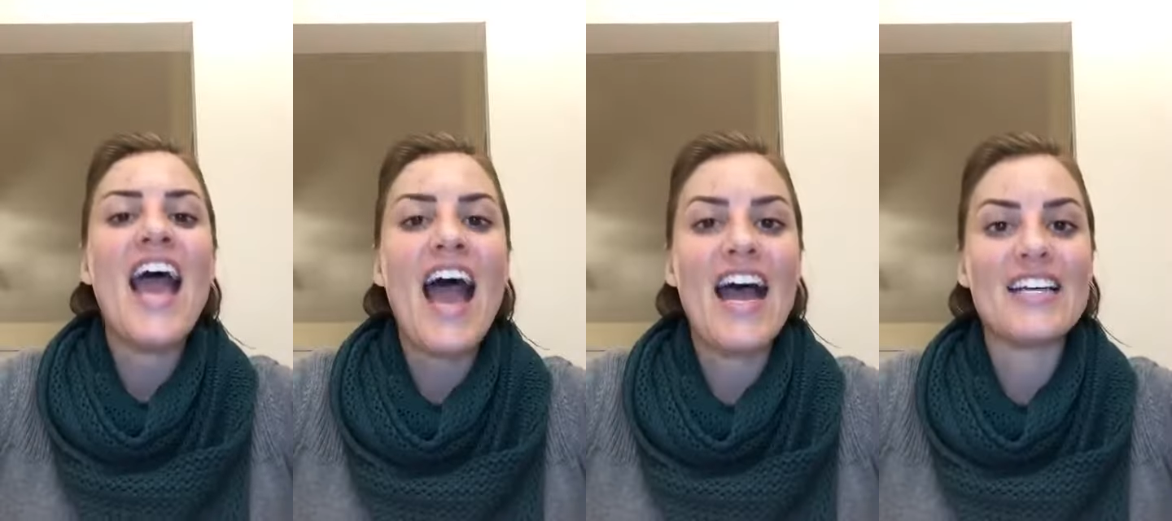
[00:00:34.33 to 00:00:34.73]

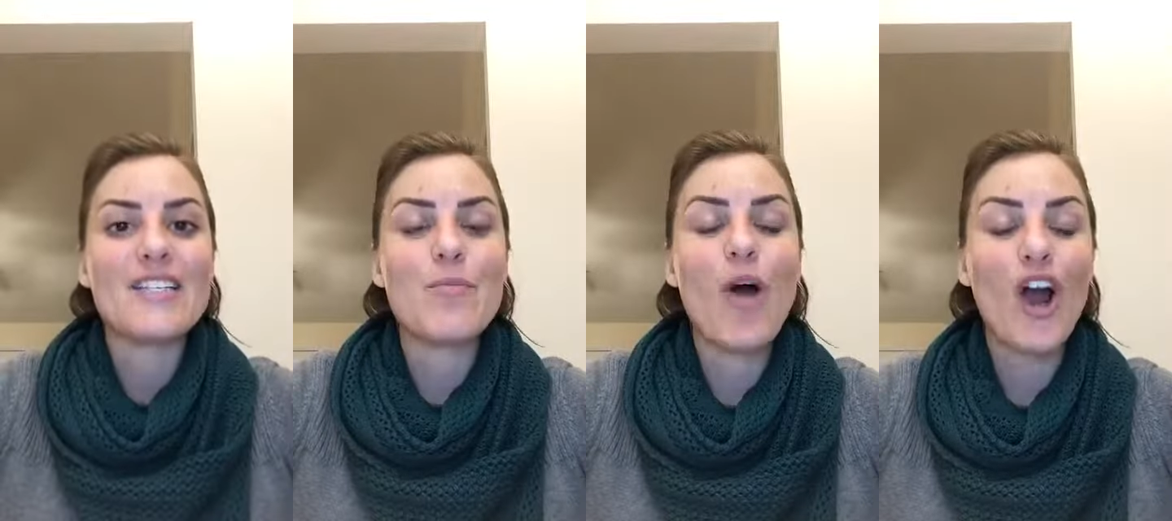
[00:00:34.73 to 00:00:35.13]
As
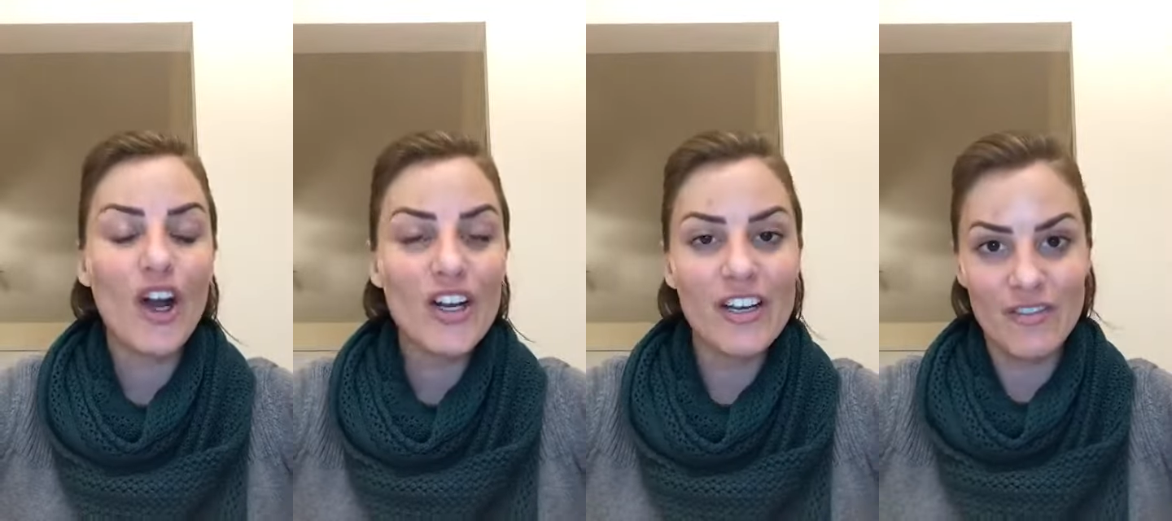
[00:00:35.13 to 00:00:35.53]

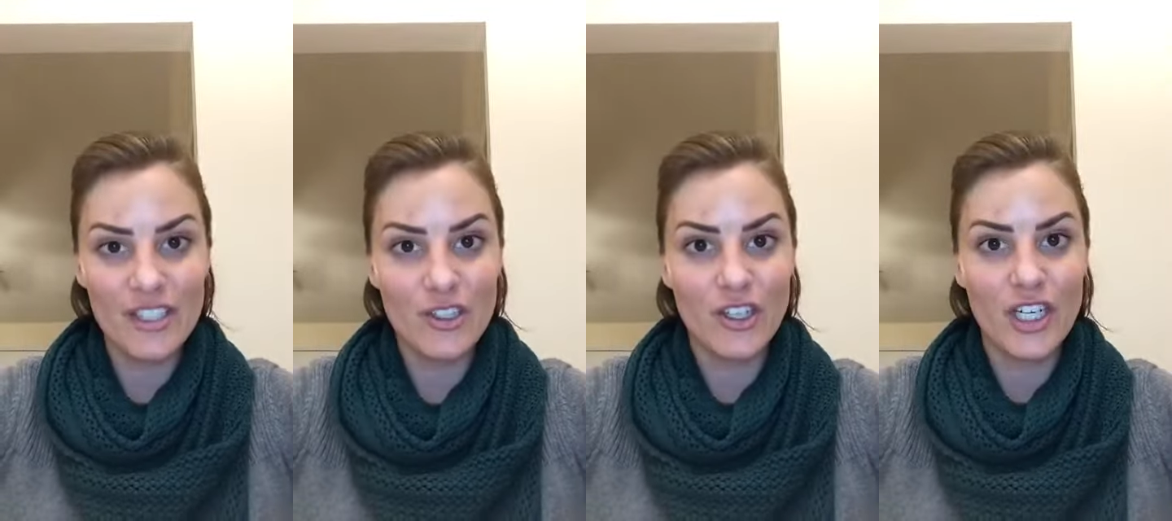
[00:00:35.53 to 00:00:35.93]
part of
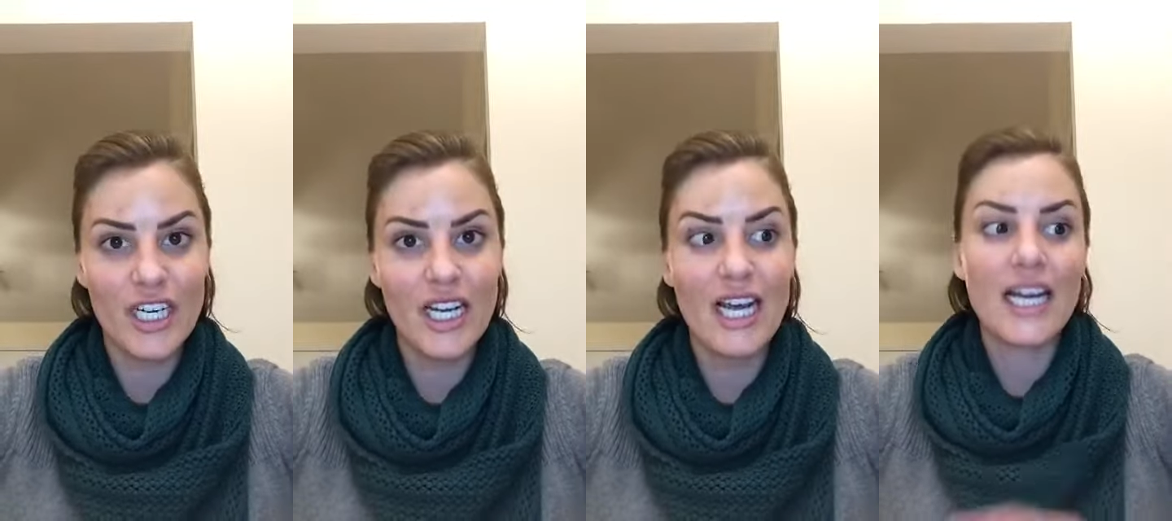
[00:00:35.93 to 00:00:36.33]
this
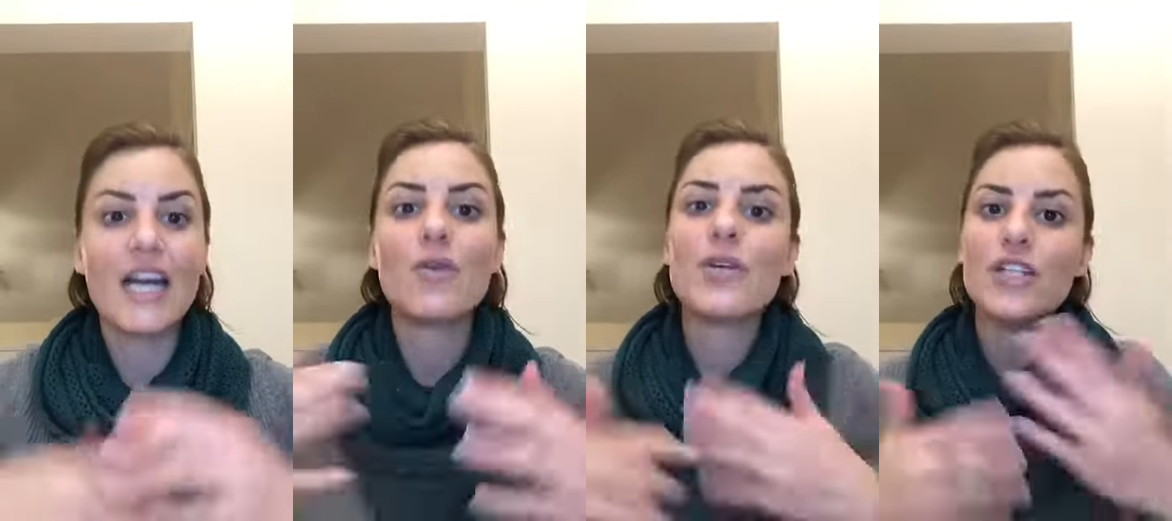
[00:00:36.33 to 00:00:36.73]
journey, I
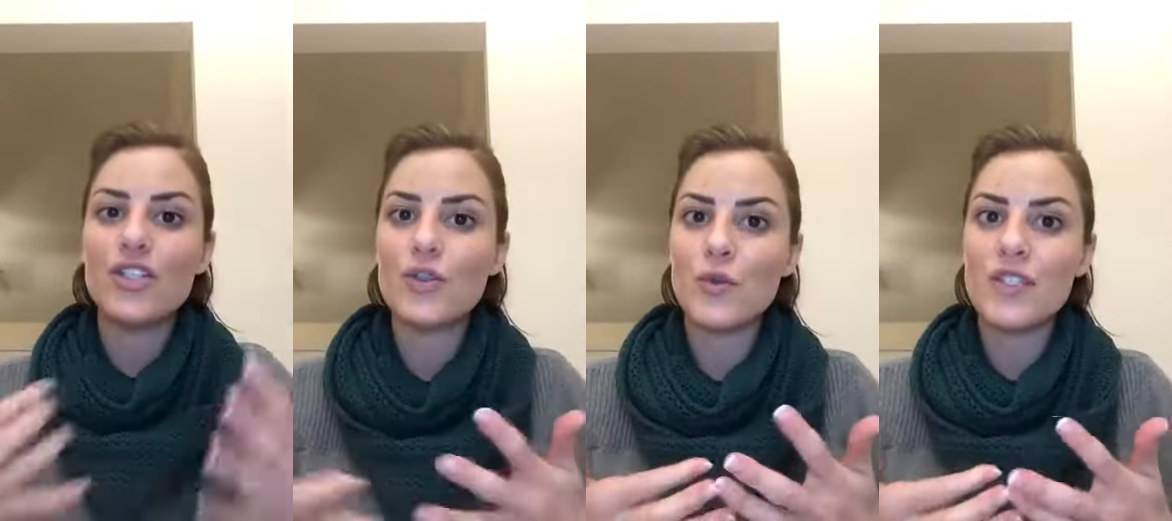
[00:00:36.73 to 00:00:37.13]
kind of want to
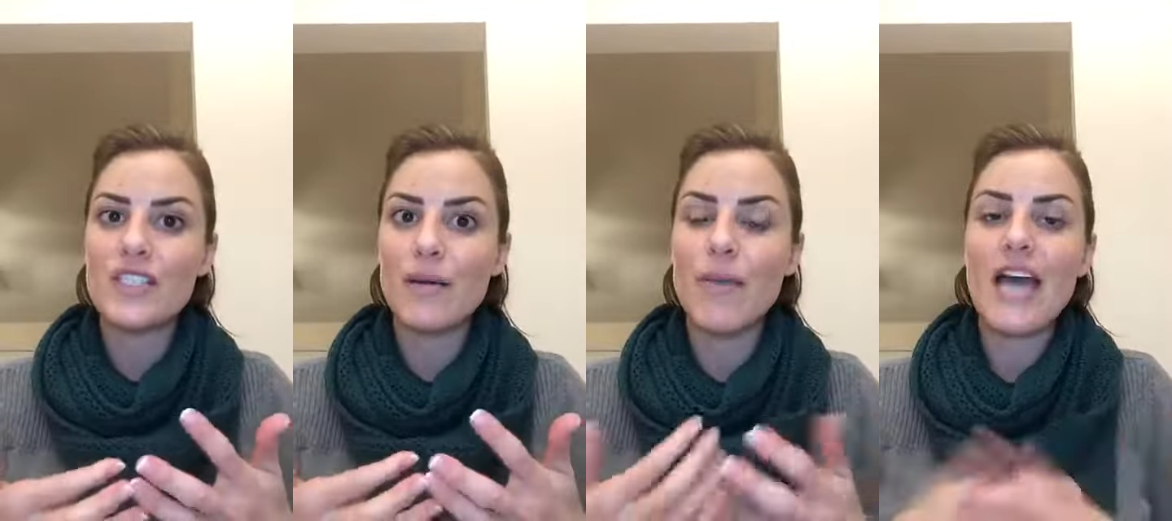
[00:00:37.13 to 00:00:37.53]
do
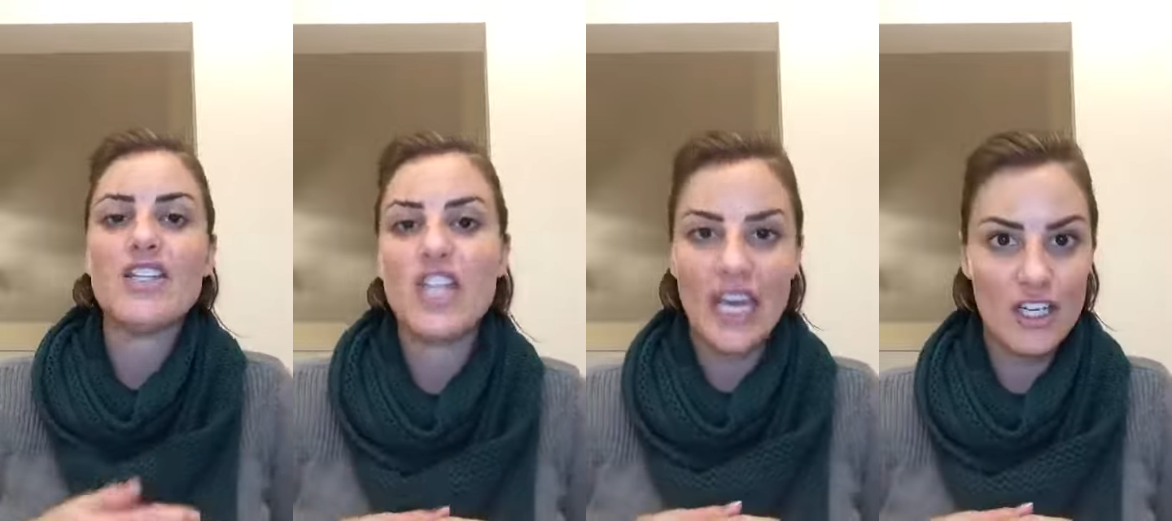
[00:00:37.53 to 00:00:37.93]
some
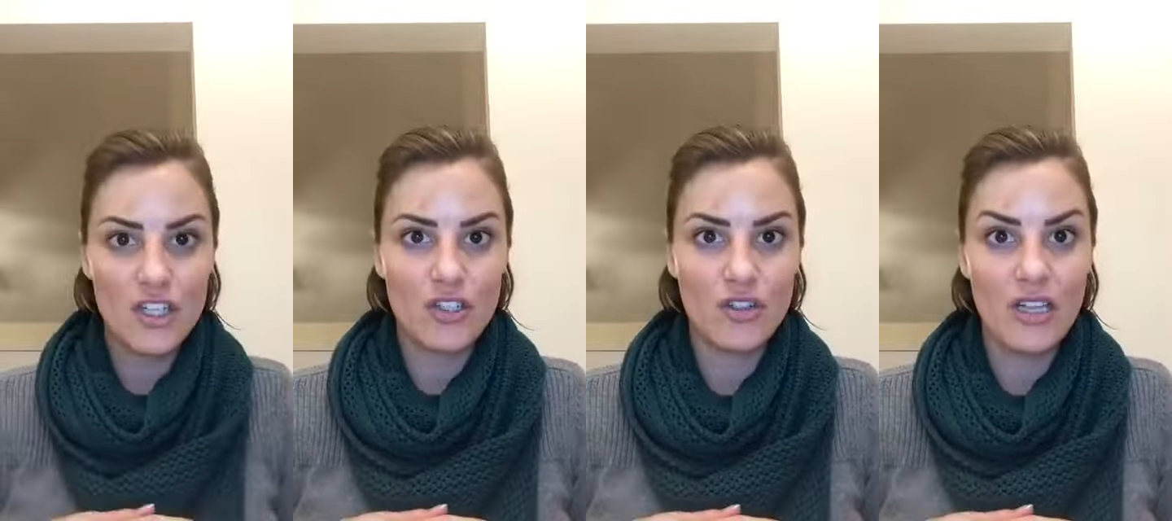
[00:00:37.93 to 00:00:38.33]

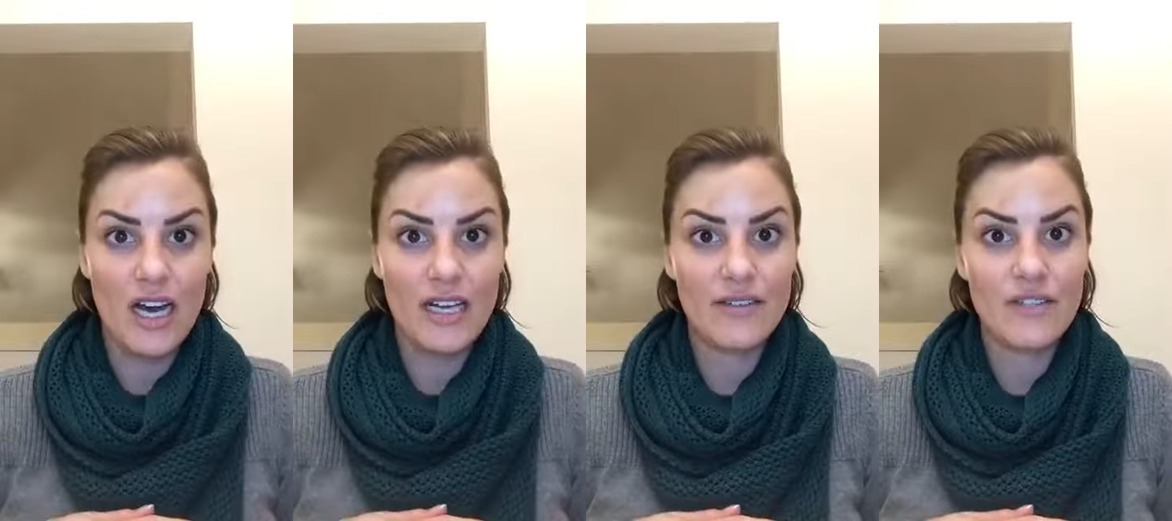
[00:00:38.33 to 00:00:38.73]
educational
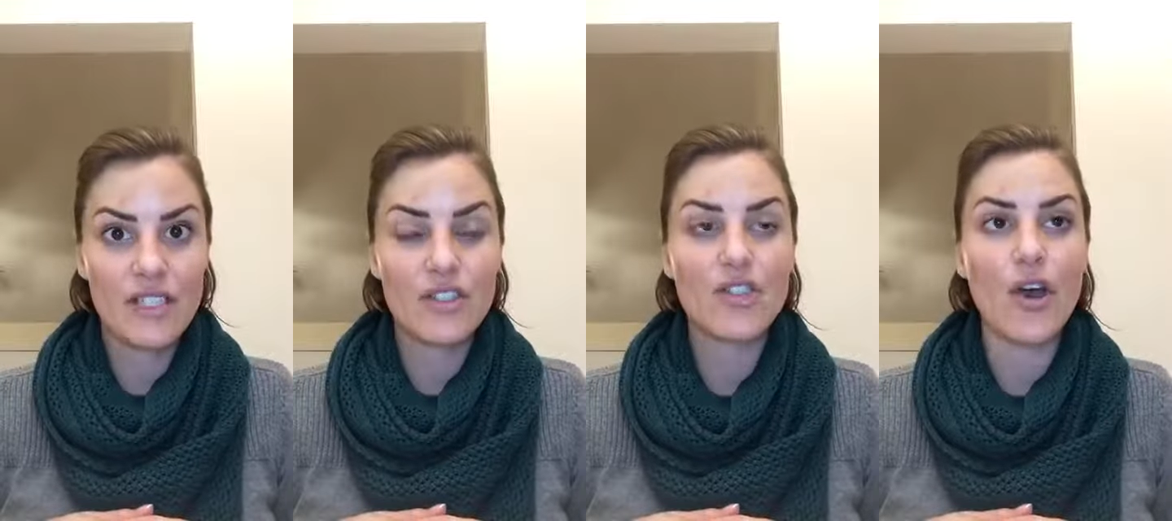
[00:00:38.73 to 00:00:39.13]
lives.
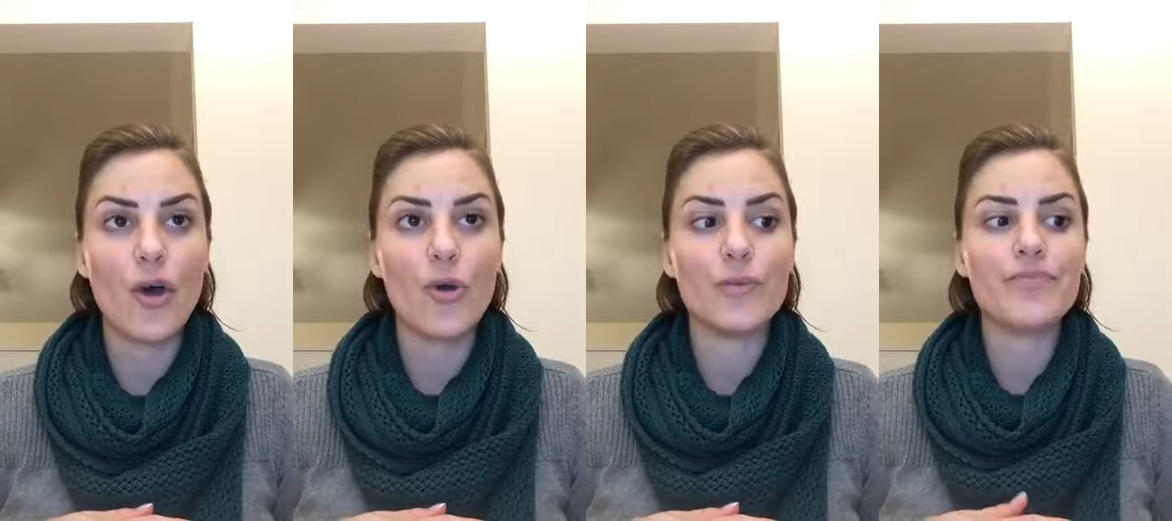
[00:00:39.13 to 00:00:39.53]

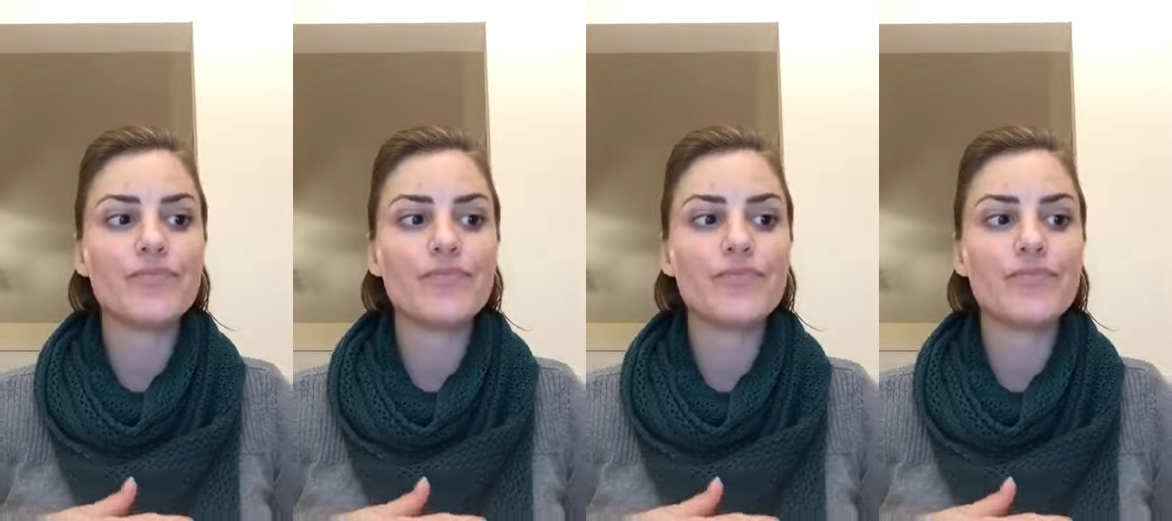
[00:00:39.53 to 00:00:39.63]
So